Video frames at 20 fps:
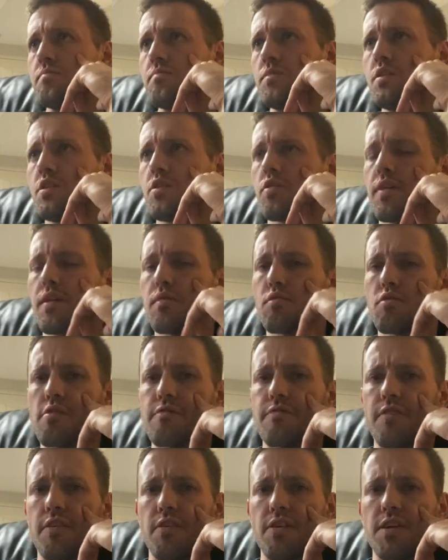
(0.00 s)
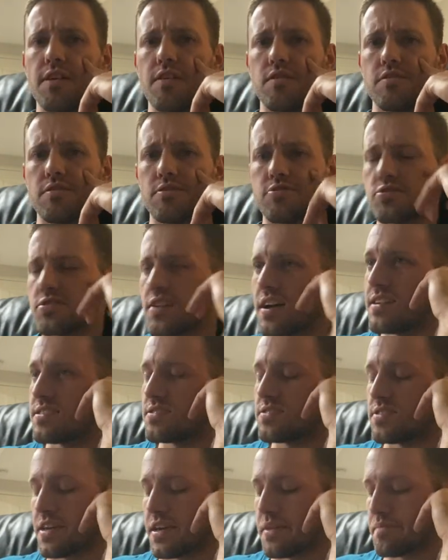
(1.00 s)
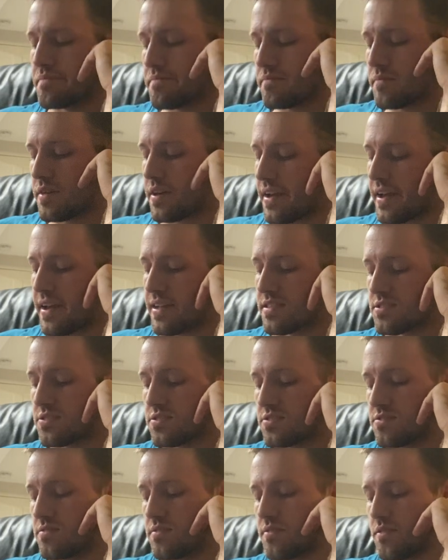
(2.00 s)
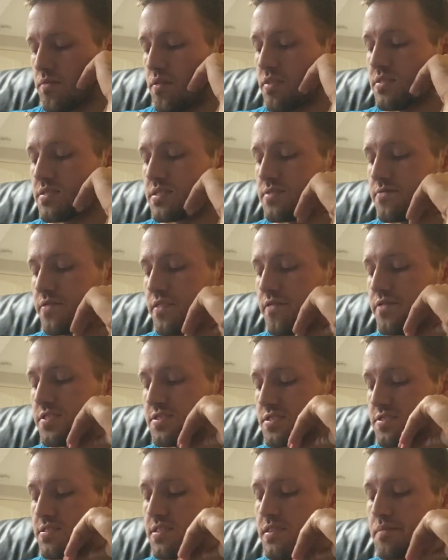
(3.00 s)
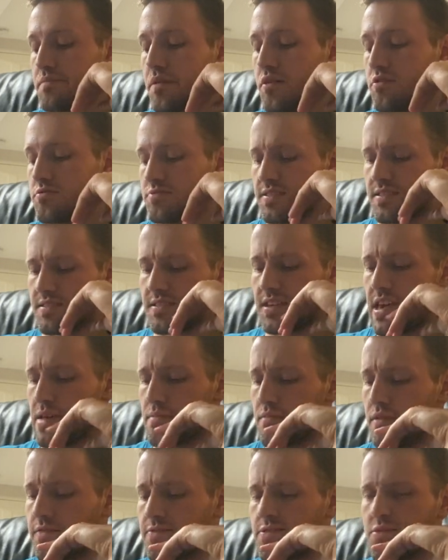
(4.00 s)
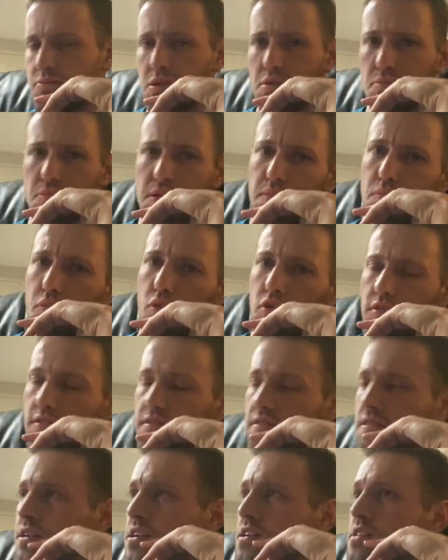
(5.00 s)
They were a very undersized team against a relatively physically imposing team of Spielman and Morton,